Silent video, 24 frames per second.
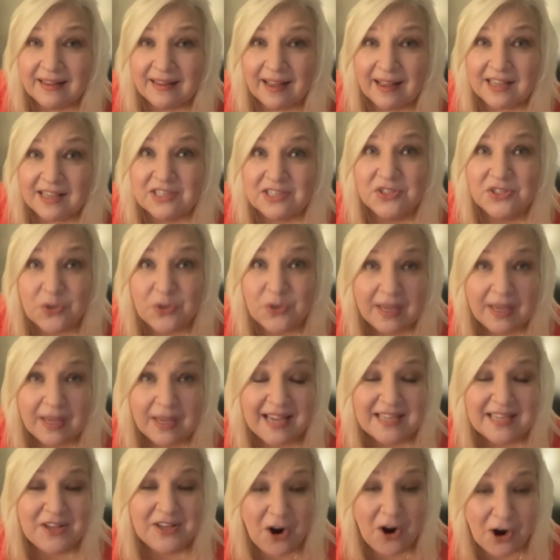
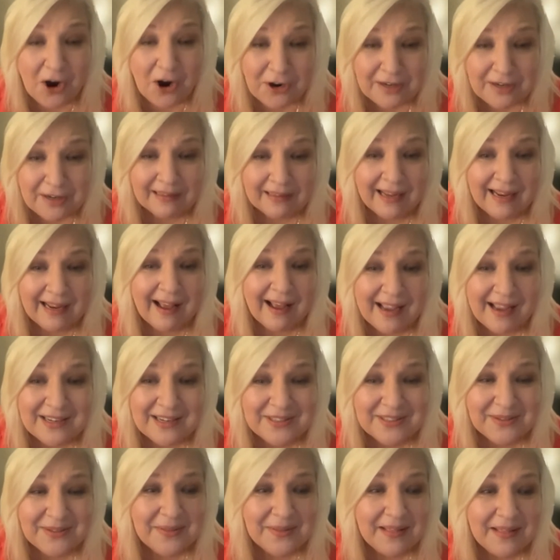suitcase heart like I
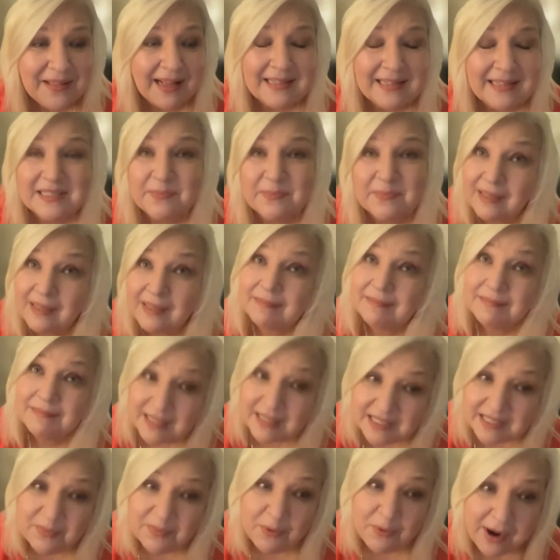do, that's been
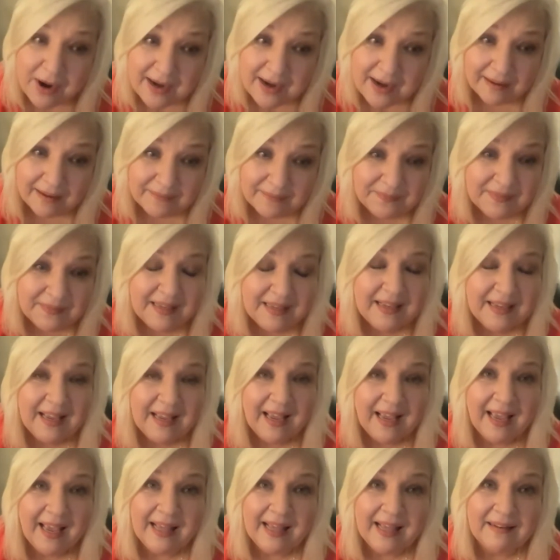disappointing.
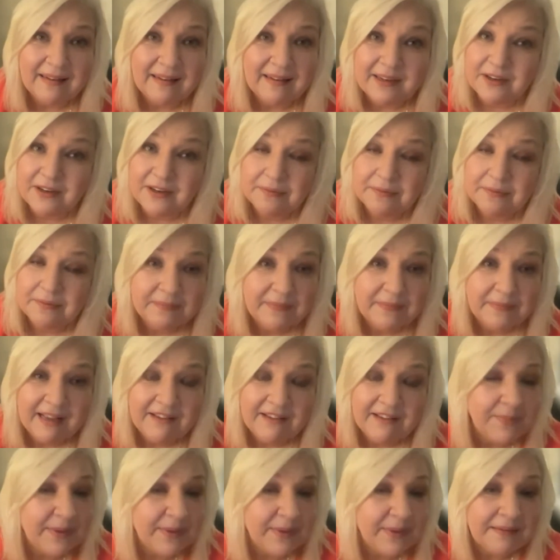And there
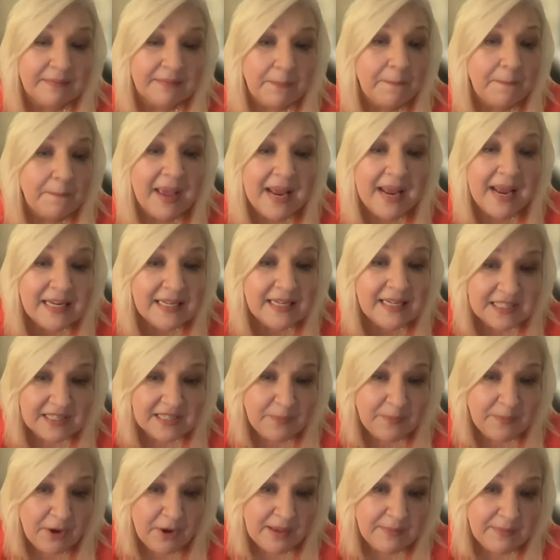have been many
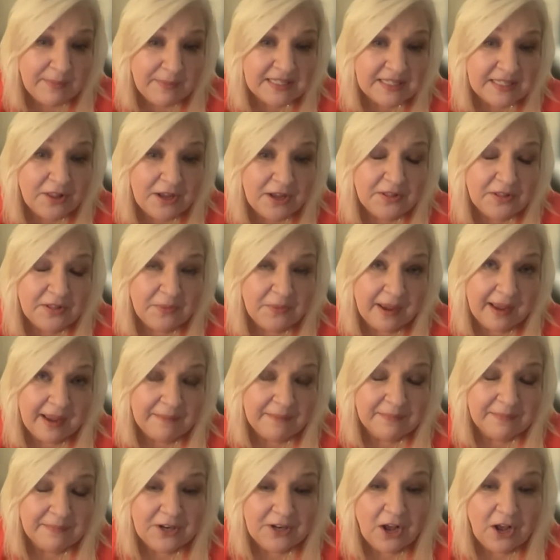disappointments along the
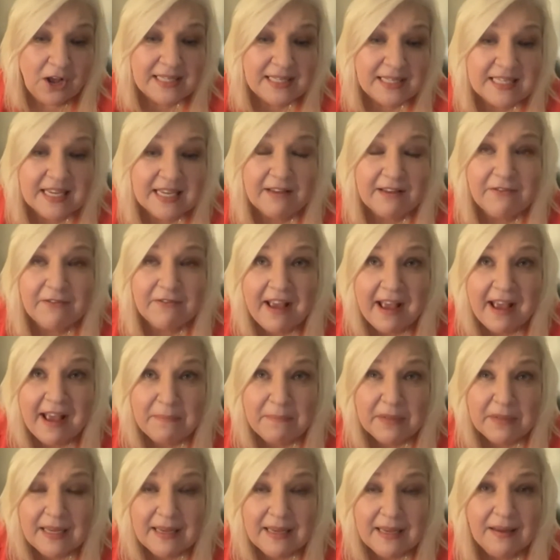way, not seeing
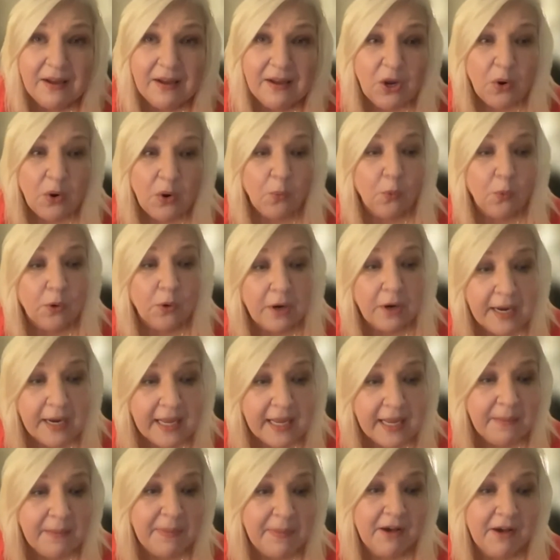family,
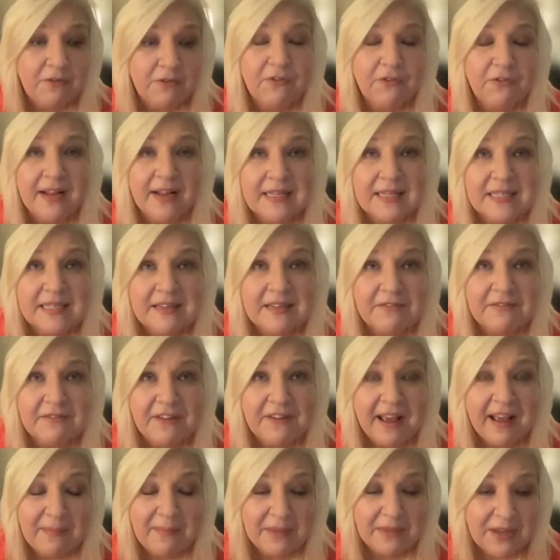worrying about friends and
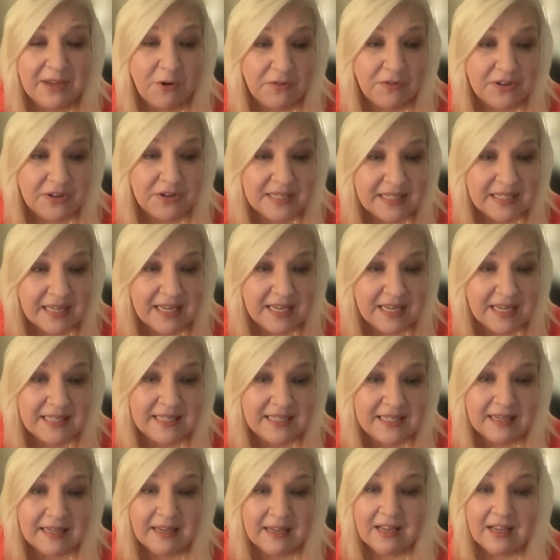family
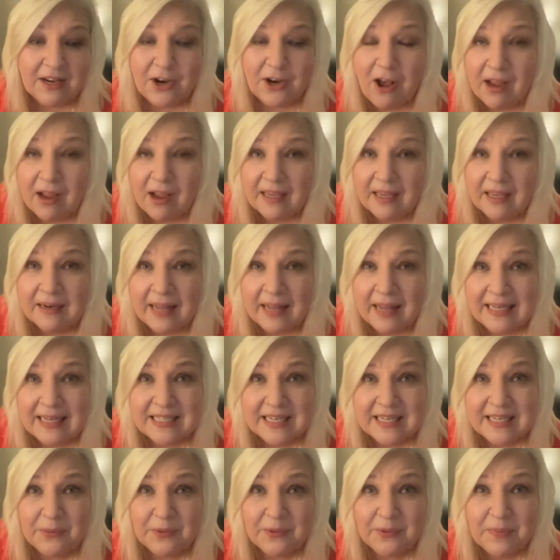overseas, not
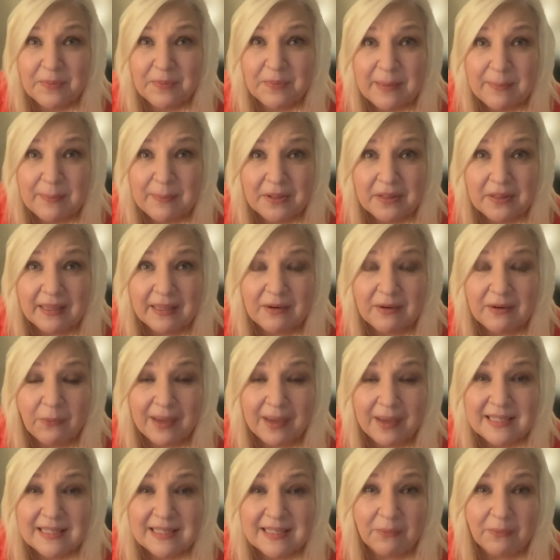connecting with people in
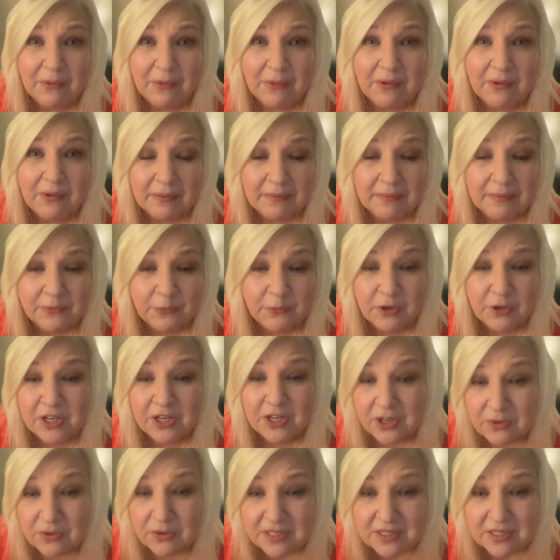ways that we're
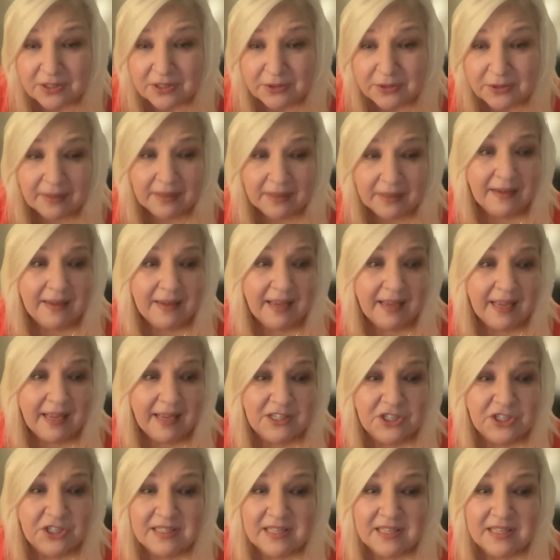used to,
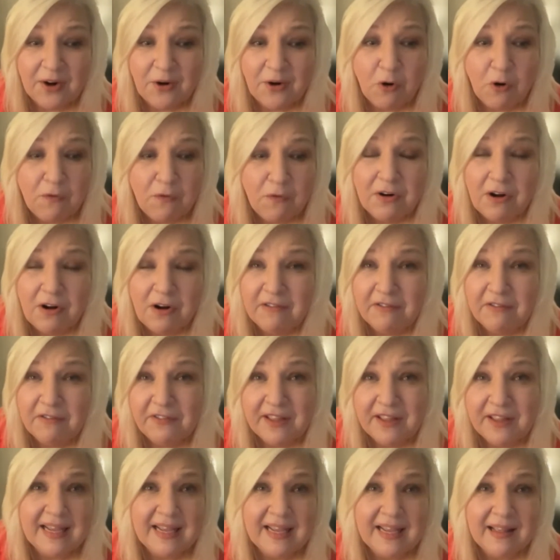and just that overall
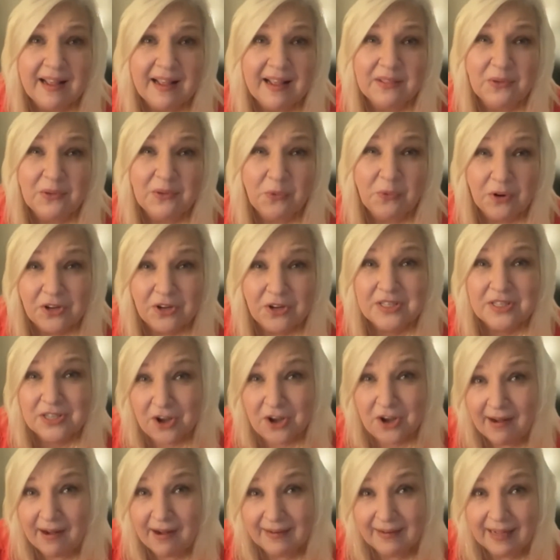feeling that the world's
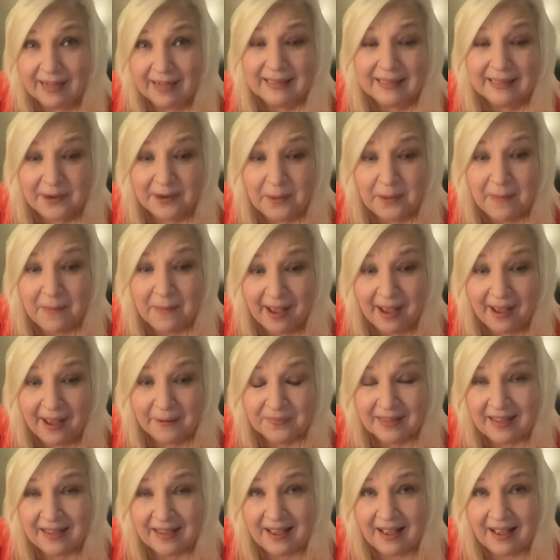gone a little mad.
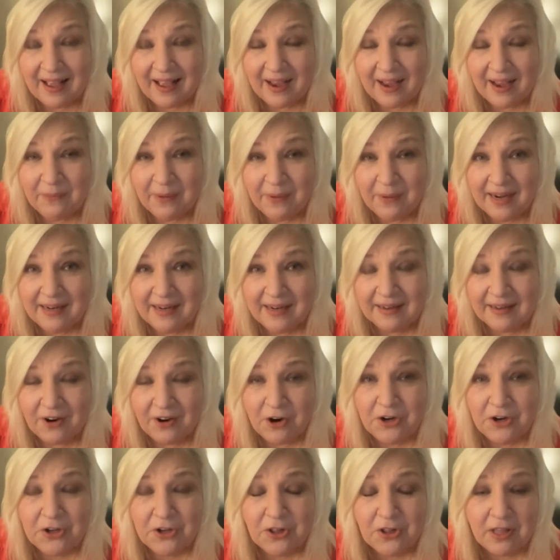I read an
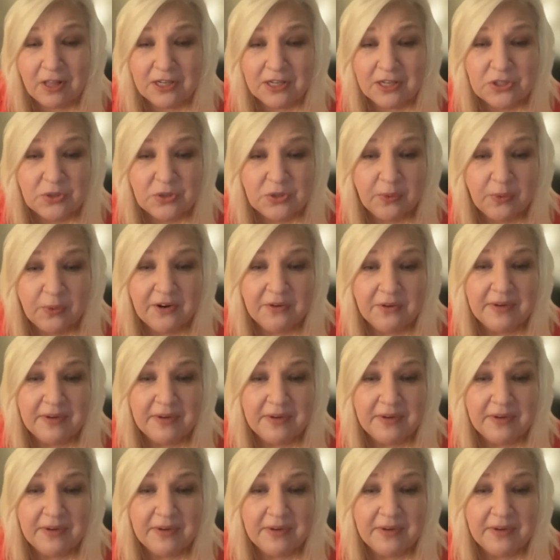article on Twitter